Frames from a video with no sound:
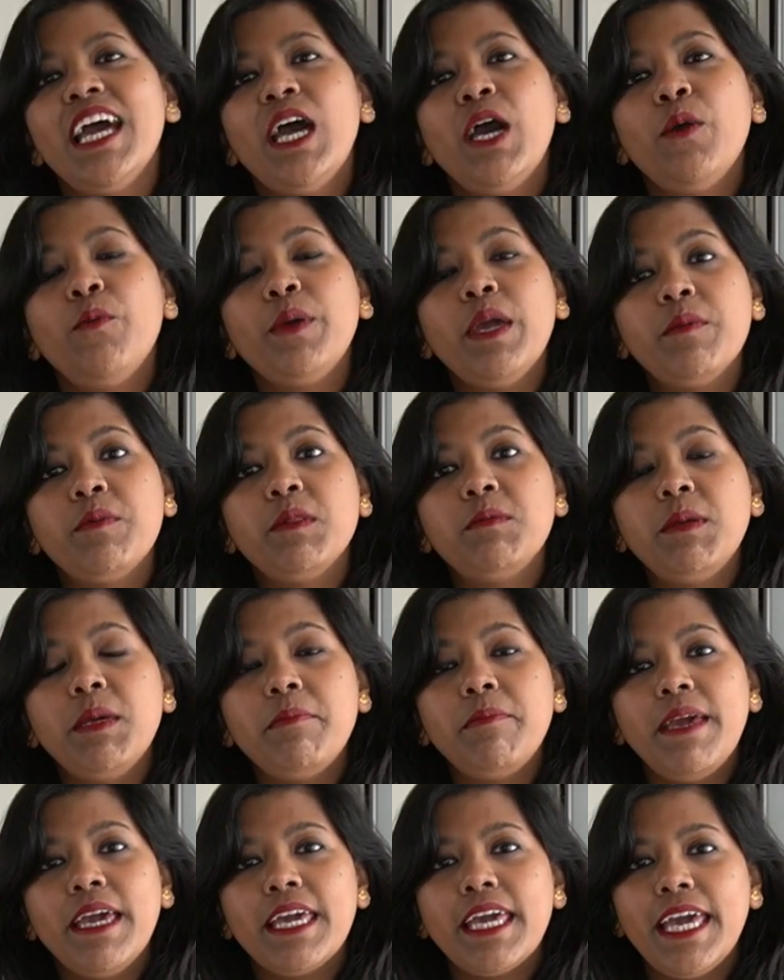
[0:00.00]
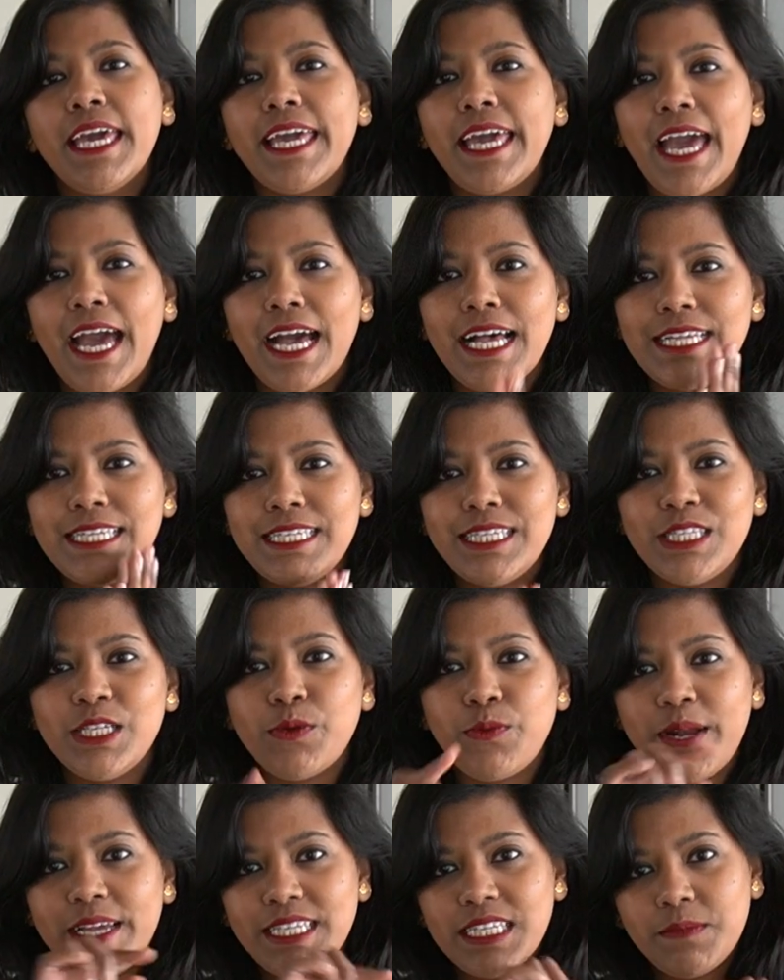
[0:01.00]
We will be making, as the
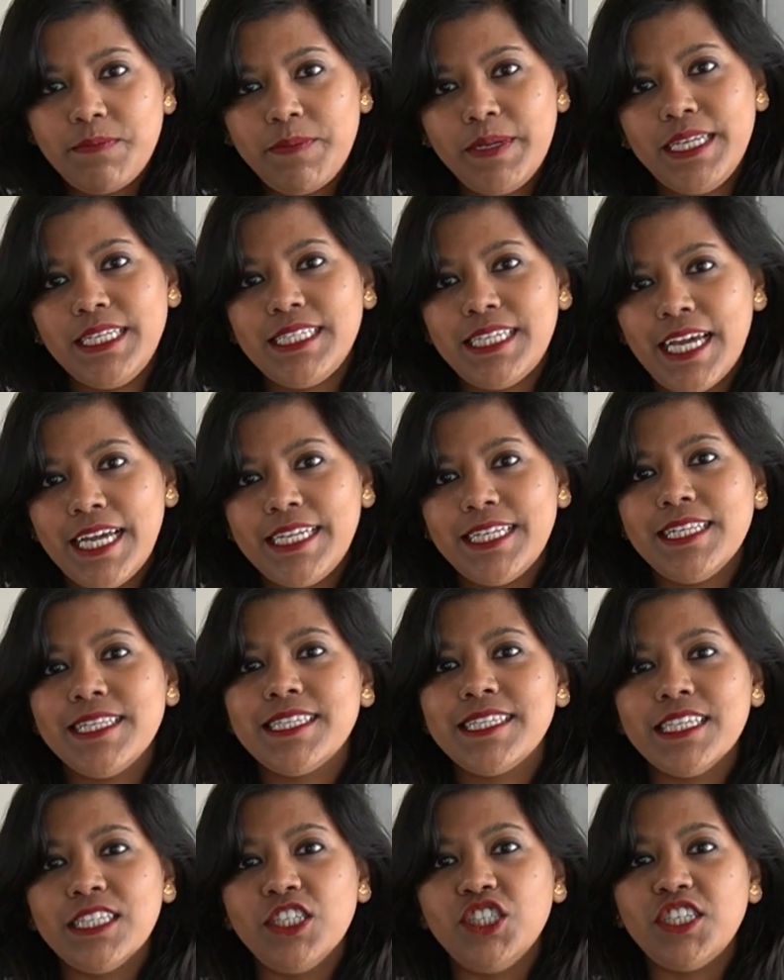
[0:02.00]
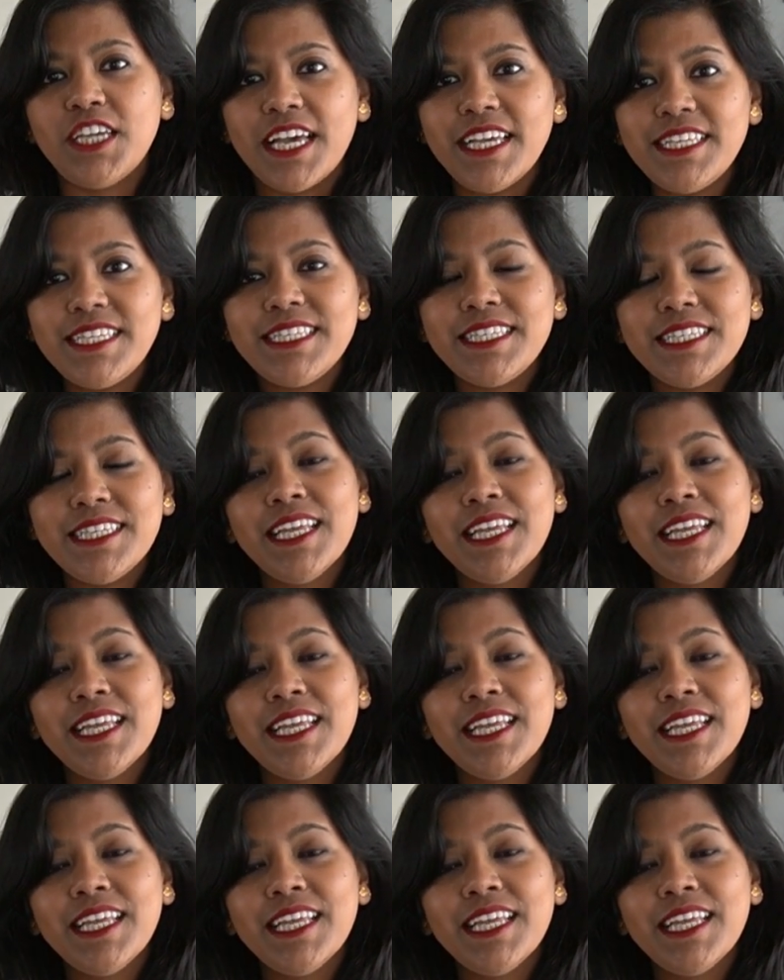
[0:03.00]
recipe title suggests,